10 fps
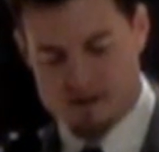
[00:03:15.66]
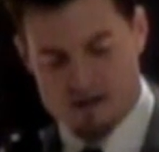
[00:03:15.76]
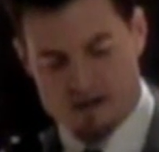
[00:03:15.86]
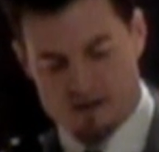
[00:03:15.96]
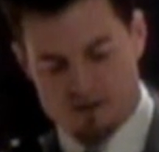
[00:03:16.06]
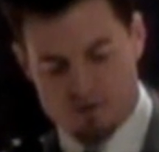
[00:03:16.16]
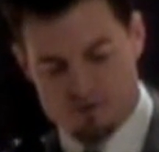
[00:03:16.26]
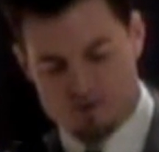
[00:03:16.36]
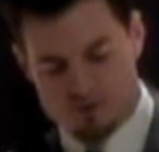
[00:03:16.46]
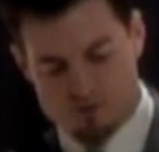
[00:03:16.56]
I had no
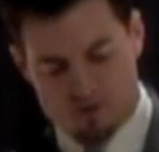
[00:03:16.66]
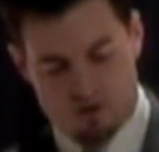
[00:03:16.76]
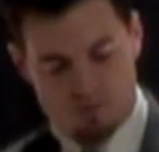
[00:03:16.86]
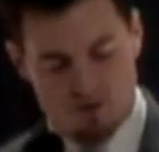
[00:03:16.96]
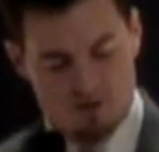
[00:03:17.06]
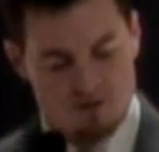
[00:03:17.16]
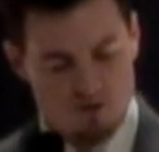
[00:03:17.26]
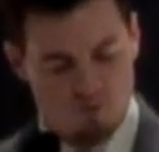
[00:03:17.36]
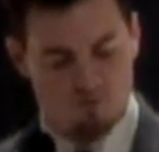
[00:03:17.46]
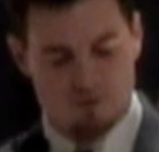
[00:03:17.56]
clue what I wanted to
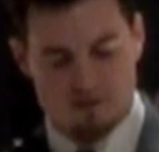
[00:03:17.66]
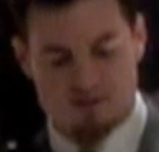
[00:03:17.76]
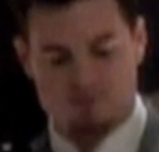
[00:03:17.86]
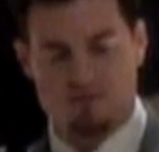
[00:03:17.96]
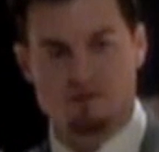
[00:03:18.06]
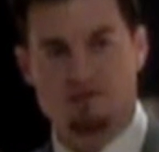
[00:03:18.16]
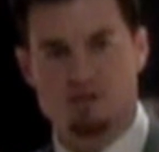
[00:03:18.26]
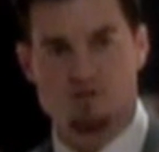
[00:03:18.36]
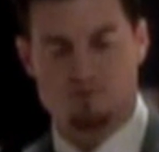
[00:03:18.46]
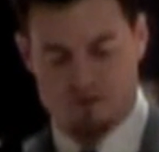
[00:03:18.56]
do, but it's something that
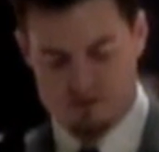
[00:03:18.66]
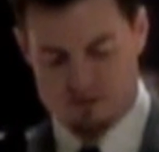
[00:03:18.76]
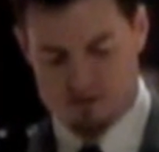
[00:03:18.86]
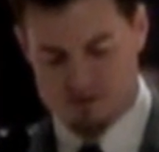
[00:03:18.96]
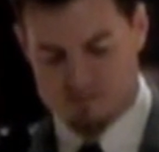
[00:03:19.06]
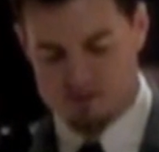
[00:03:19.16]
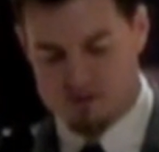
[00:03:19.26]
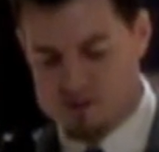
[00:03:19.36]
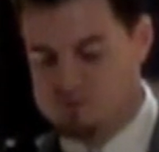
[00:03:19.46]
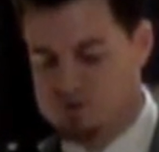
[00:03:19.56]
nudged
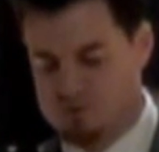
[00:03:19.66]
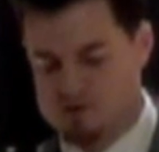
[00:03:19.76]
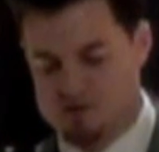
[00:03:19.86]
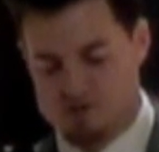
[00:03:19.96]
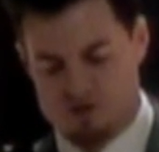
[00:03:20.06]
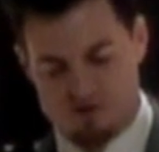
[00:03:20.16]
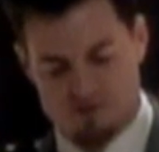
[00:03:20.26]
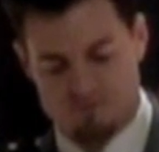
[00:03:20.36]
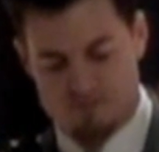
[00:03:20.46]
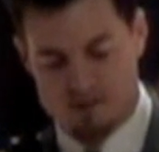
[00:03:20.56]
me towards
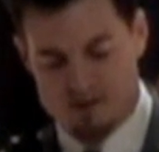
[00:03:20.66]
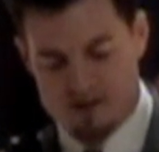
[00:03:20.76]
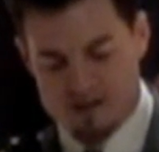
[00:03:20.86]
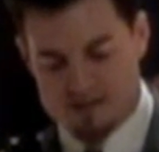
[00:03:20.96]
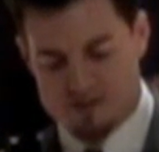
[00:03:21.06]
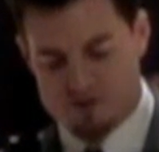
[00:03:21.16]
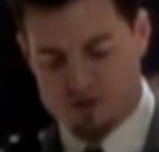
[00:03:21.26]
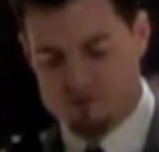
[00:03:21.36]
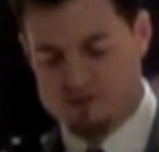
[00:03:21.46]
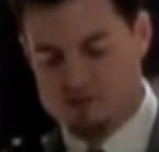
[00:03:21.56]
engineering. As I was
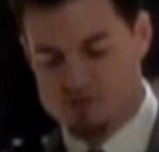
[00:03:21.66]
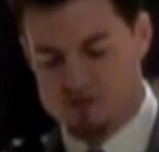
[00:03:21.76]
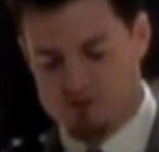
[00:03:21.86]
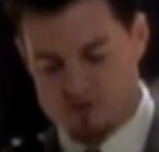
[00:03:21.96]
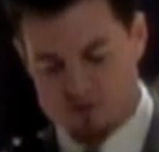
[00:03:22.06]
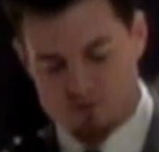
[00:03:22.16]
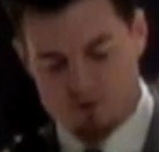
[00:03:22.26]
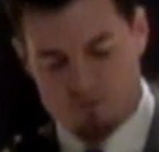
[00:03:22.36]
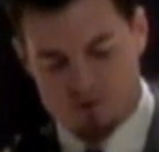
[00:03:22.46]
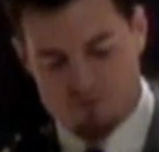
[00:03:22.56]
going to engineering school, I
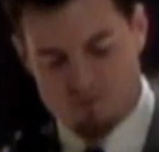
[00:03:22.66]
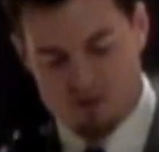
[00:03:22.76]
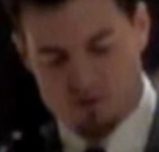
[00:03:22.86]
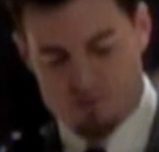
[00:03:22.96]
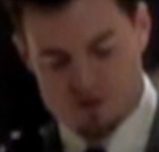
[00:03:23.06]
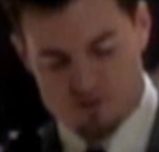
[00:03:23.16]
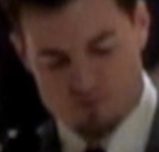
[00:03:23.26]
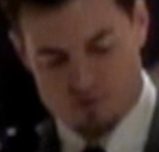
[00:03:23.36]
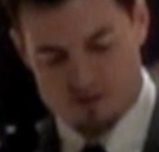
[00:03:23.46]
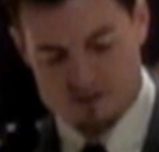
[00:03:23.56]
worked for many Christian
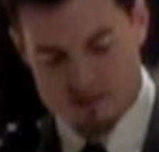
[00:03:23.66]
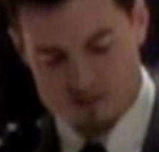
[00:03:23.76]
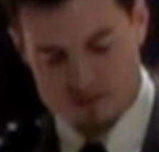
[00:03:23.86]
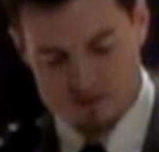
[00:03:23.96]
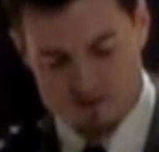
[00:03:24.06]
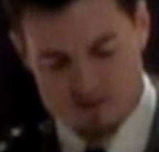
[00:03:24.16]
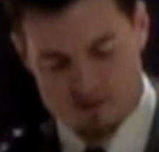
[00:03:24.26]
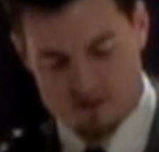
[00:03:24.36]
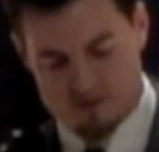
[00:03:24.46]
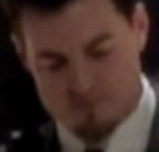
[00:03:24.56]
organizations,
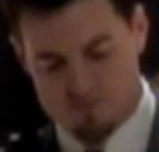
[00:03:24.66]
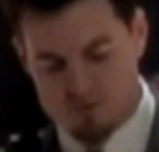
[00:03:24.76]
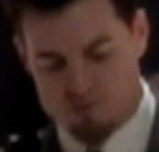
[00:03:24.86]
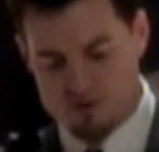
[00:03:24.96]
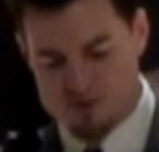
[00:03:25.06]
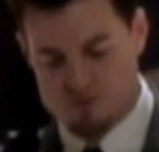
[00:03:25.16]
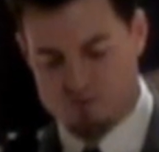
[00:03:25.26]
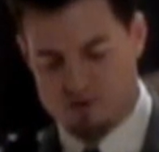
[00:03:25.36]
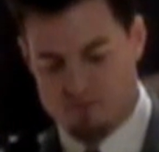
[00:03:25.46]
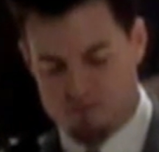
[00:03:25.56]
one of which is
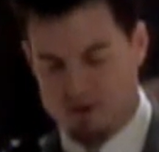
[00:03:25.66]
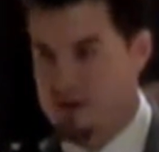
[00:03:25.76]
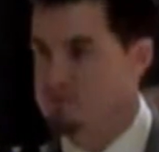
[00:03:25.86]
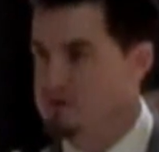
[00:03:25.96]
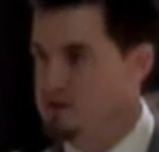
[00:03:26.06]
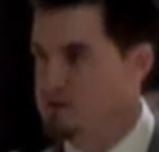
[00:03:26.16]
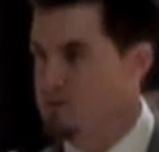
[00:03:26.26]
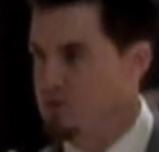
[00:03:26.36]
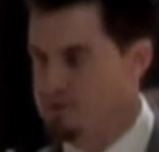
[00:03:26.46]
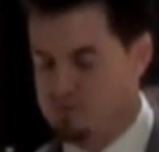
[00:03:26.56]
where I met my
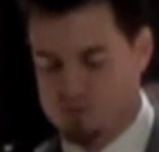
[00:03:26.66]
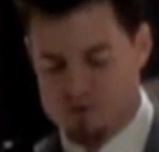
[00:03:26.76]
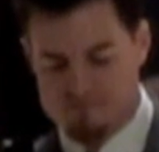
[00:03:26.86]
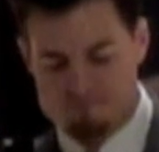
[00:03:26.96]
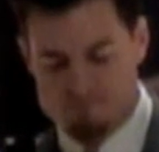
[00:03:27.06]
wife, Laura.